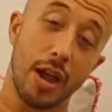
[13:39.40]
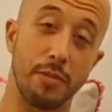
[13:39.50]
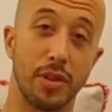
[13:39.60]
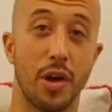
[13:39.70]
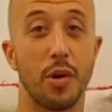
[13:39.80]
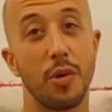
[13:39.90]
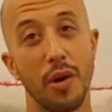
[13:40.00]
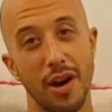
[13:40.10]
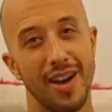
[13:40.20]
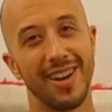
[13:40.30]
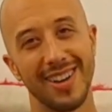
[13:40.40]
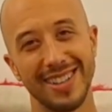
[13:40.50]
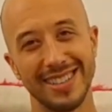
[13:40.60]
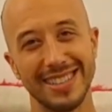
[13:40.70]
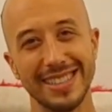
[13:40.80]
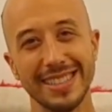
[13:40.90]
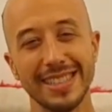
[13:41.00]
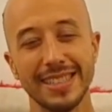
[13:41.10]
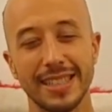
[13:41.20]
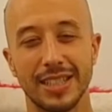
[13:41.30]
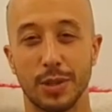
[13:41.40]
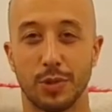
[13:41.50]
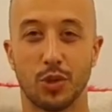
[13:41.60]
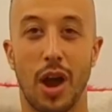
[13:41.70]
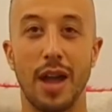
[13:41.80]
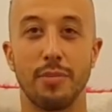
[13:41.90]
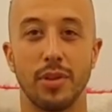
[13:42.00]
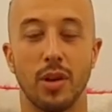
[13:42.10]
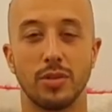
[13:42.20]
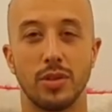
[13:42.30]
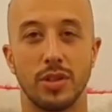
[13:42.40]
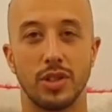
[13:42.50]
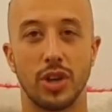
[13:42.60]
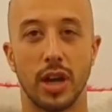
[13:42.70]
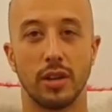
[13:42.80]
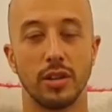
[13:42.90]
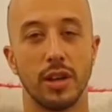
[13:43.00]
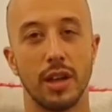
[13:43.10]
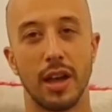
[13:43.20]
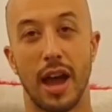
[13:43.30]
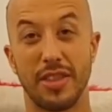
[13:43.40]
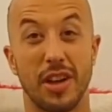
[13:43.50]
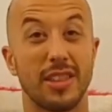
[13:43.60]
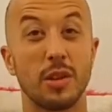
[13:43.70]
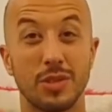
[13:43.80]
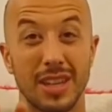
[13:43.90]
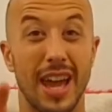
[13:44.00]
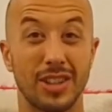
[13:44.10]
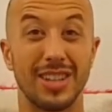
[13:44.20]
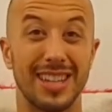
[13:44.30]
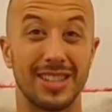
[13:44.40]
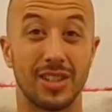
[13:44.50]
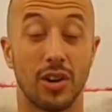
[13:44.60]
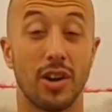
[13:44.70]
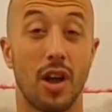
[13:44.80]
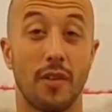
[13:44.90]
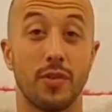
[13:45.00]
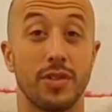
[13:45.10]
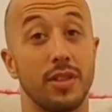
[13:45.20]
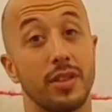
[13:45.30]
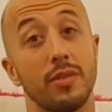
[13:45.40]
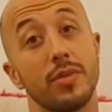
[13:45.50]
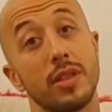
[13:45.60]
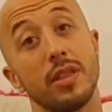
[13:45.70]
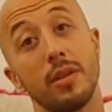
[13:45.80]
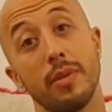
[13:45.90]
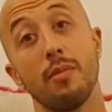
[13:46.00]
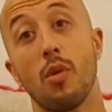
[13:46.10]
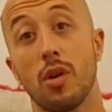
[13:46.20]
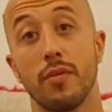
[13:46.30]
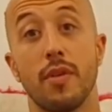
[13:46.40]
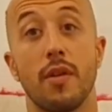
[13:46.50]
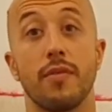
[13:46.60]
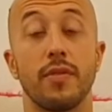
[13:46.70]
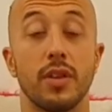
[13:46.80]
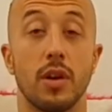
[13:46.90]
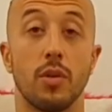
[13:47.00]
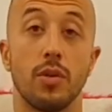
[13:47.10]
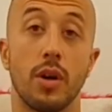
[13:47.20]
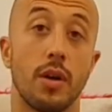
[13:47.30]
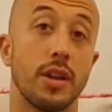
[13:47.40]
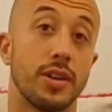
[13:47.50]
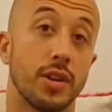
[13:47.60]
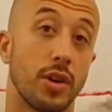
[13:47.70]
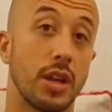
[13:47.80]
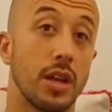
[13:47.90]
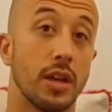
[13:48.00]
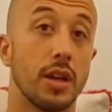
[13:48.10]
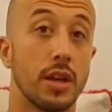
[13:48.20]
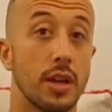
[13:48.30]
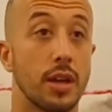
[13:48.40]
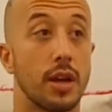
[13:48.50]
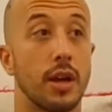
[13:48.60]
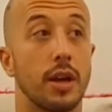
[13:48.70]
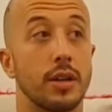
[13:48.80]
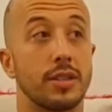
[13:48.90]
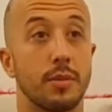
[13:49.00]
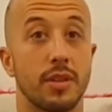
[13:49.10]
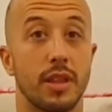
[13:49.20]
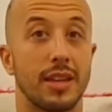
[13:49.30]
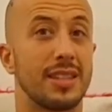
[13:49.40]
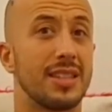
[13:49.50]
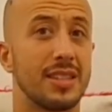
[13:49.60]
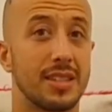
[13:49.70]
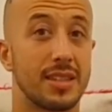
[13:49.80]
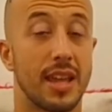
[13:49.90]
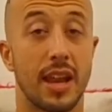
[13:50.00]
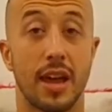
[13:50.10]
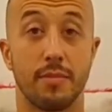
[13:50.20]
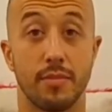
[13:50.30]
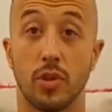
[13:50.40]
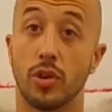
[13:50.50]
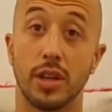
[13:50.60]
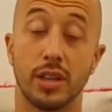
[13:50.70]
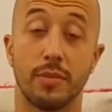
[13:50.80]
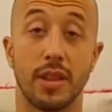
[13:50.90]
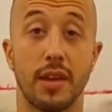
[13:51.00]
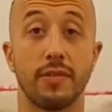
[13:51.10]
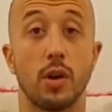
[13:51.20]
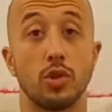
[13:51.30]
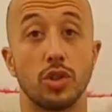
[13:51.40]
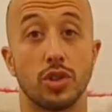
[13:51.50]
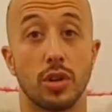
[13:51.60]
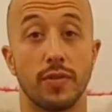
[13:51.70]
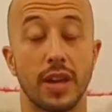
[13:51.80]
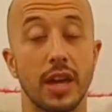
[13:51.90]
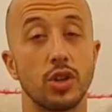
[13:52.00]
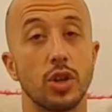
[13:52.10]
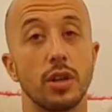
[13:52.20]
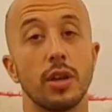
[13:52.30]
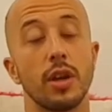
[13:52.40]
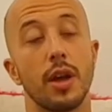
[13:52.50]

below. Subscribe below to this channel. I thought that it was going to actually get started off with a little bit more of integrating some of the lessons that I'm learning in my life coaching certification,